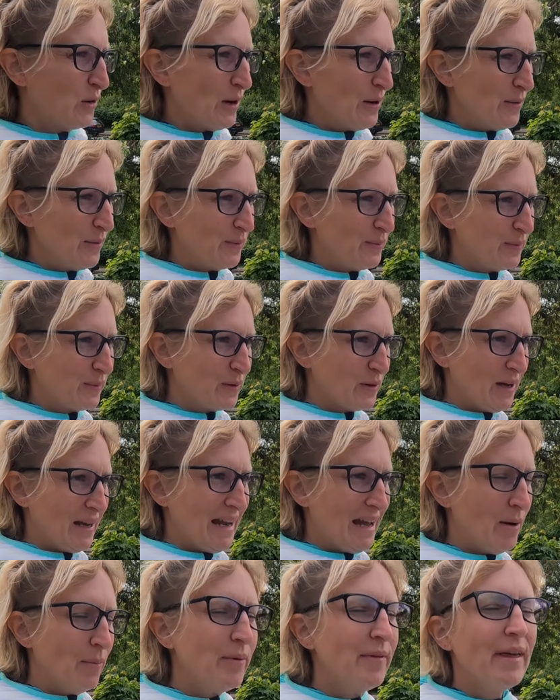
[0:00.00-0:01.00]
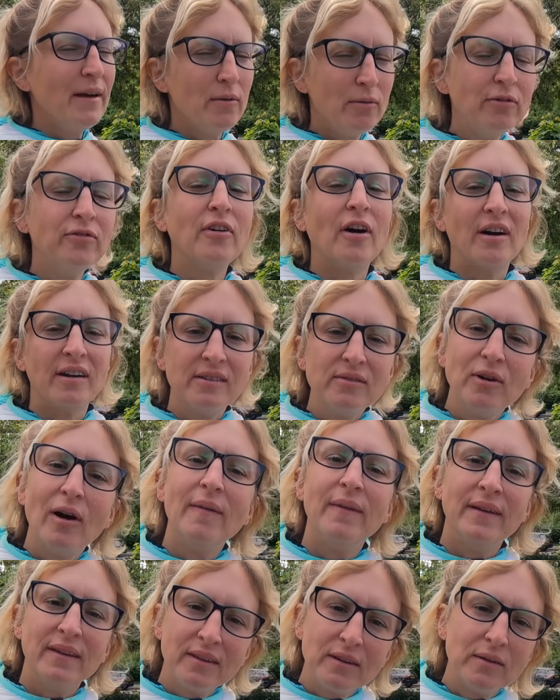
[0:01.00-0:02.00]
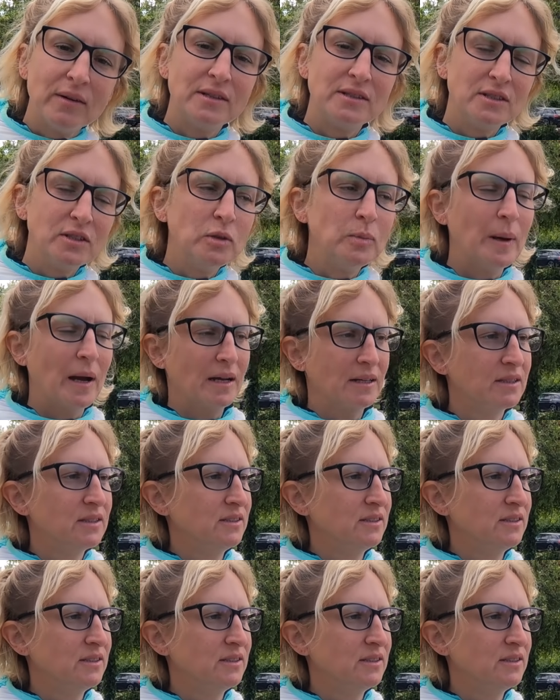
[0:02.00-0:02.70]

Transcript: quite quite loud, but they were fine, weren't they? They weren't too bad.